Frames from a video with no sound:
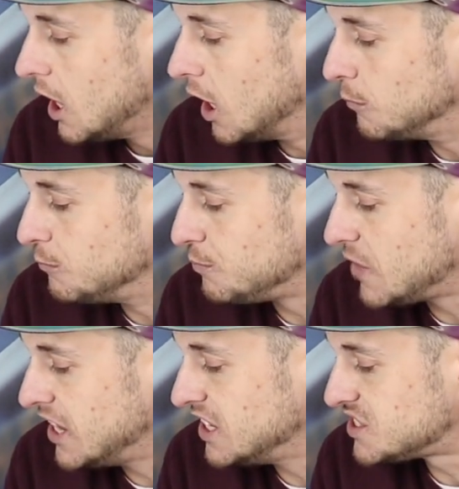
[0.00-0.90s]
And
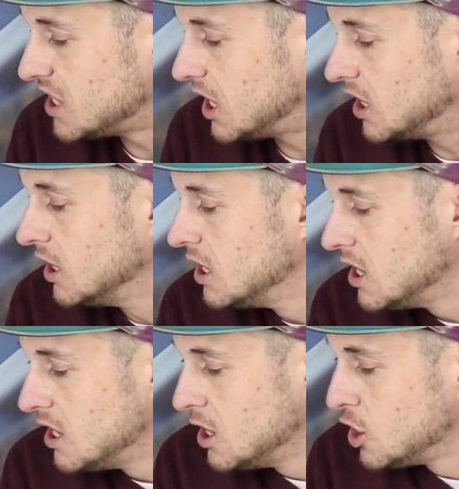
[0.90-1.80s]
it's a
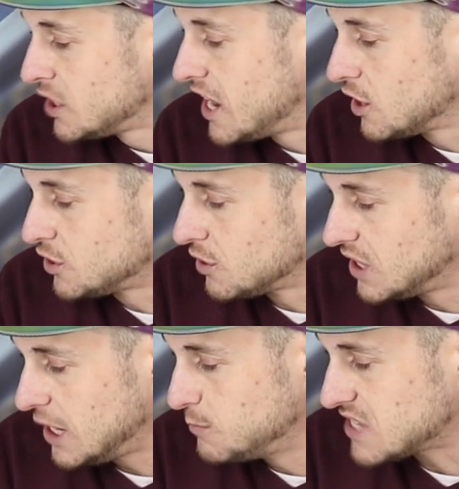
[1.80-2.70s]
character,
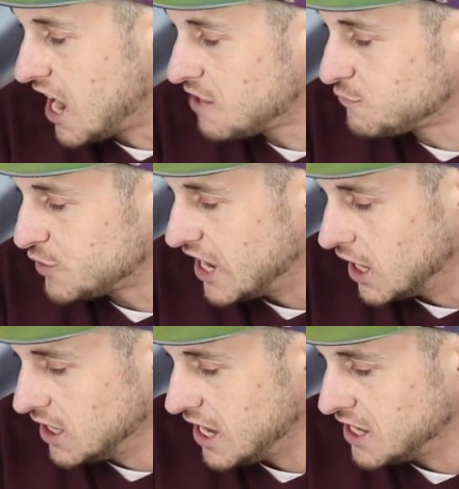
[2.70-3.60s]
her name's
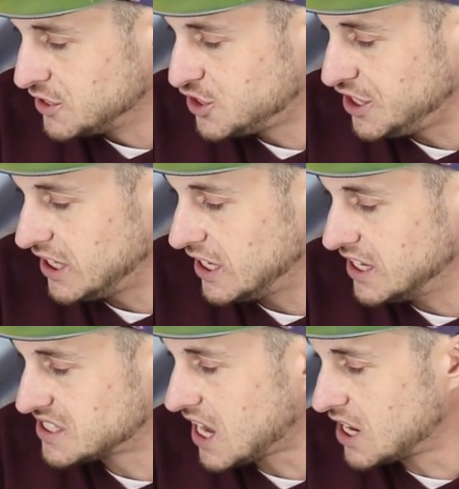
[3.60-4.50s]
Afria, and she
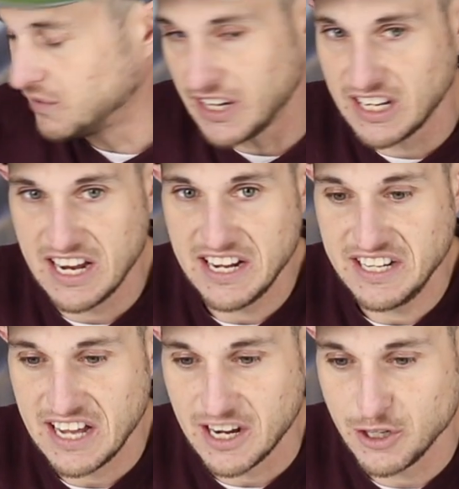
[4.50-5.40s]
is kind of like an
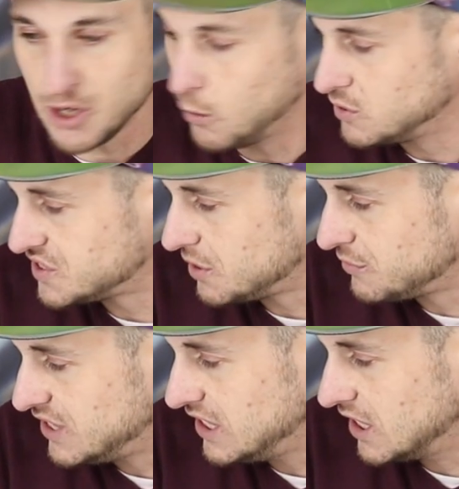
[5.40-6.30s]
Indiana Jones
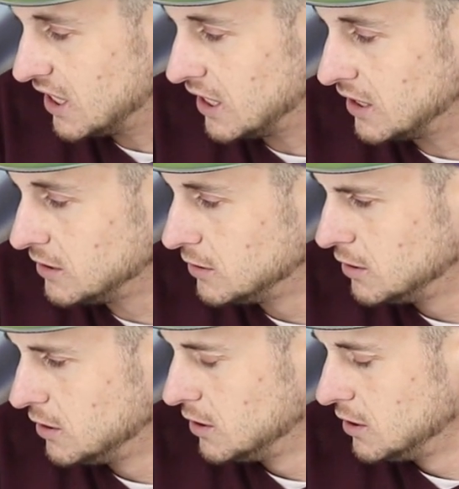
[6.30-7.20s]
of the
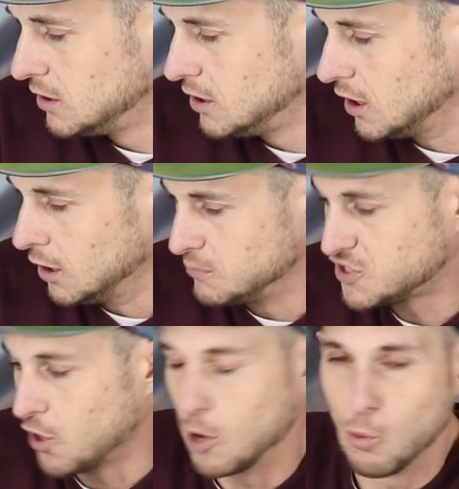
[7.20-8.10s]

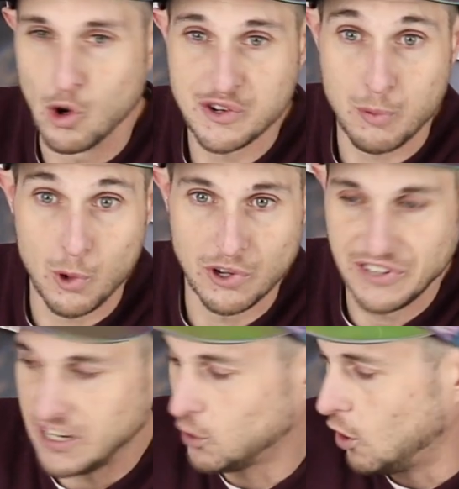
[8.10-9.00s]
Star Wars
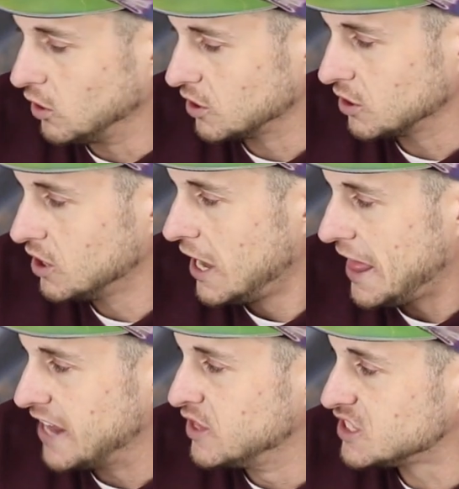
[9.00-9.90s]
world, they call her.
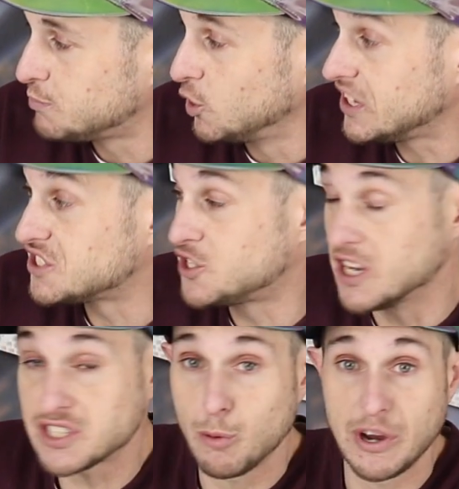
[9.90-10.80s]
And this book is
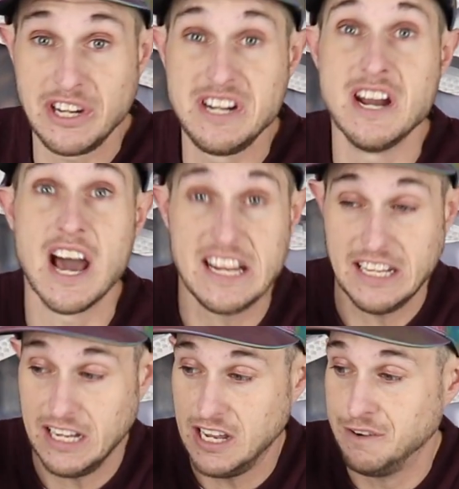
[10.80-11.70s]
just going
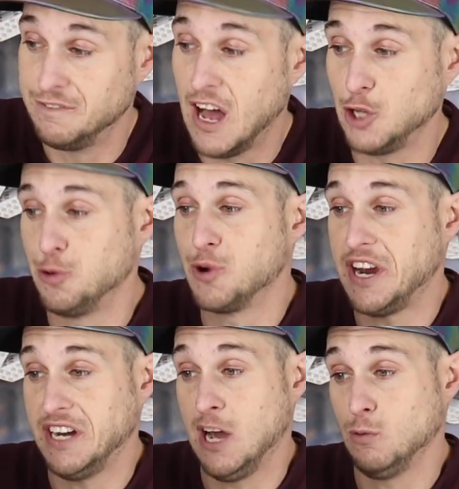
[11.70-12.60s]
nutty in value
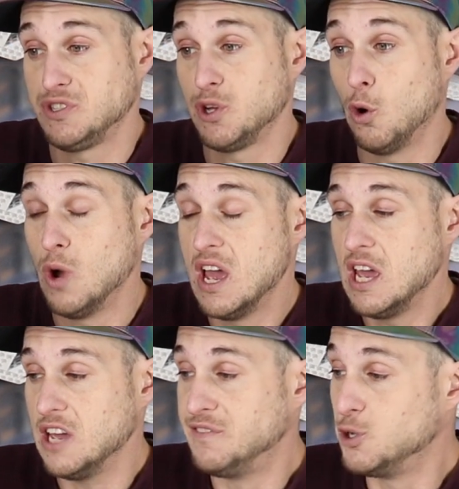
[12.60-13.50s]
right now. So
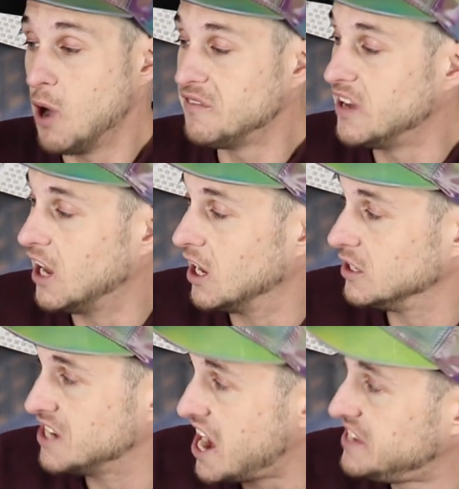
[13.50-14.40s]
if you have
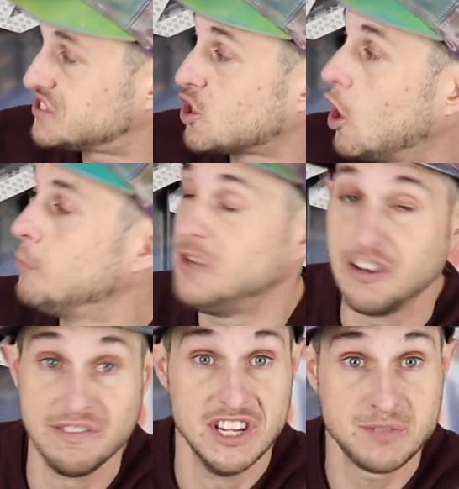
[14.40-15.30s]
a nice copy
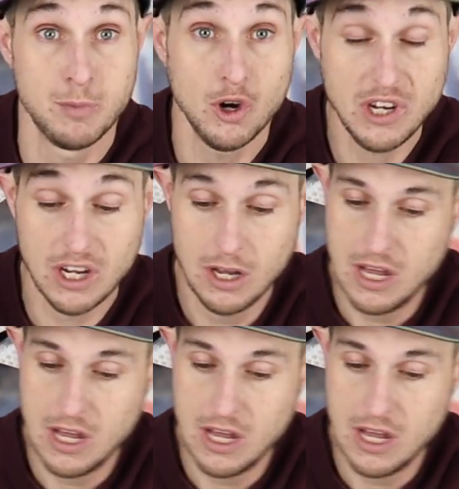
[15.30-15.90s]
of this book,